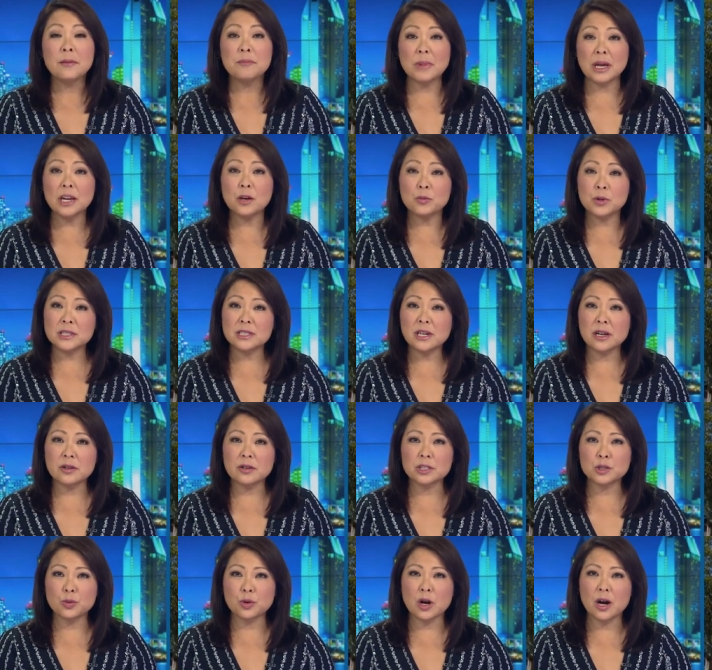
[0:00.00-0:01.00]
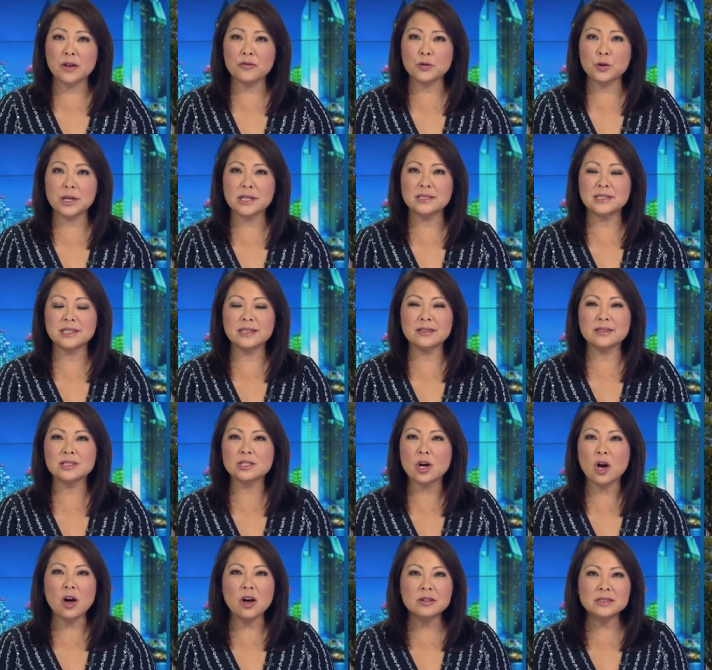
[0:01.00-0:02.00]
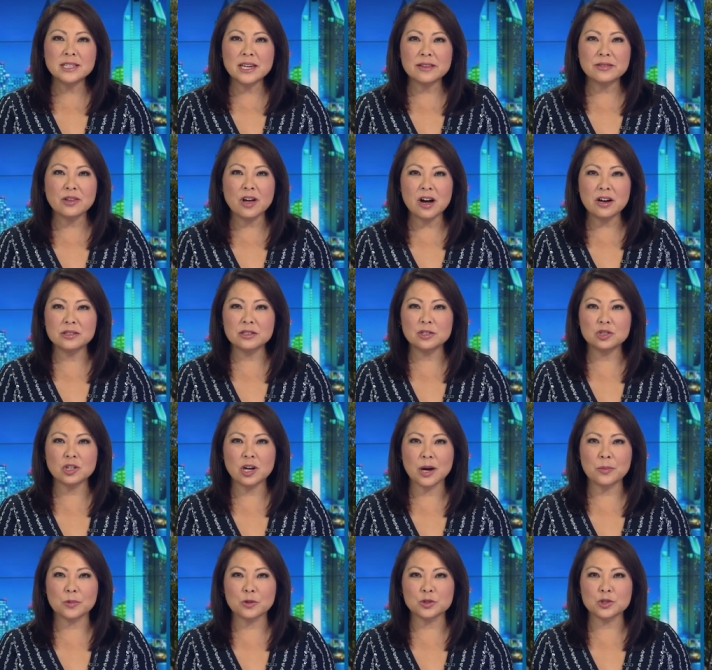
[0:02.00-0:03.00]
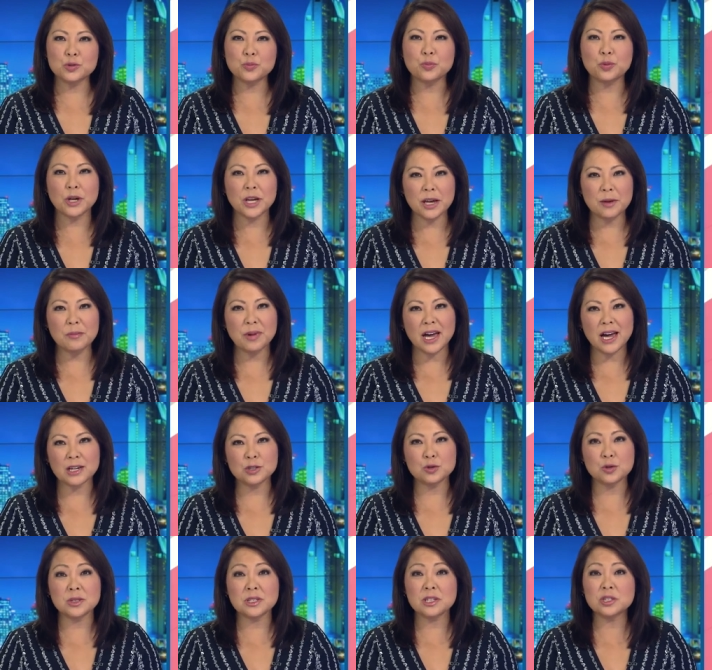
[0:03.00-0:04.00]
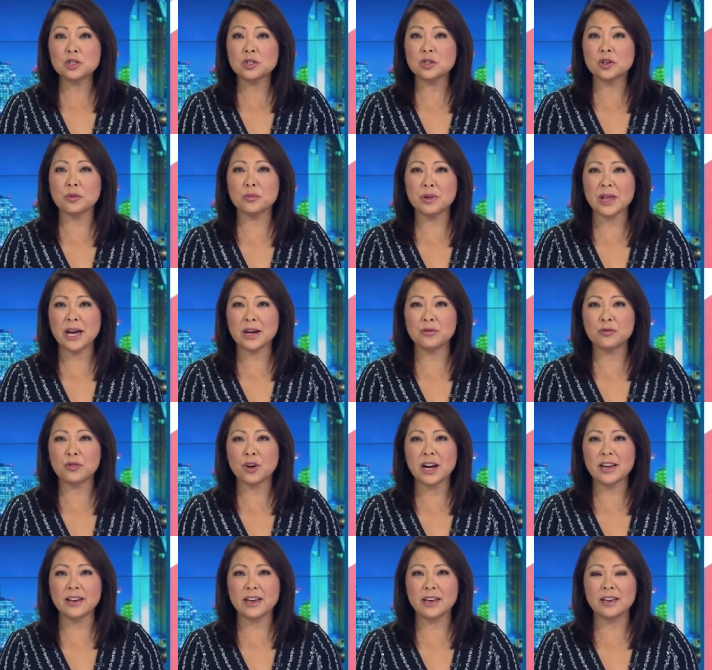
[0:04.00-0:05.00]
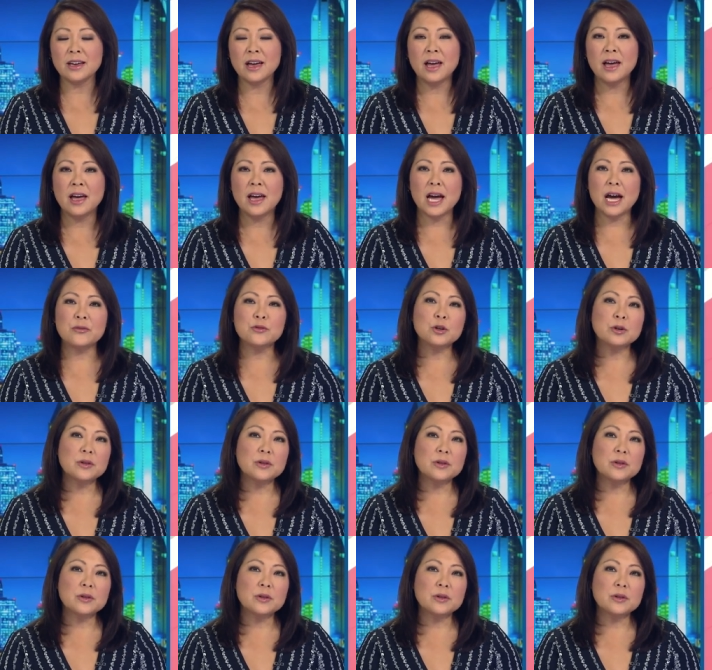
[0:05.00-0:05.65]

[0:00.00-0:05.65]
Many retailers were offering deals all day long to shoppers, bringing back traditional Black Friday after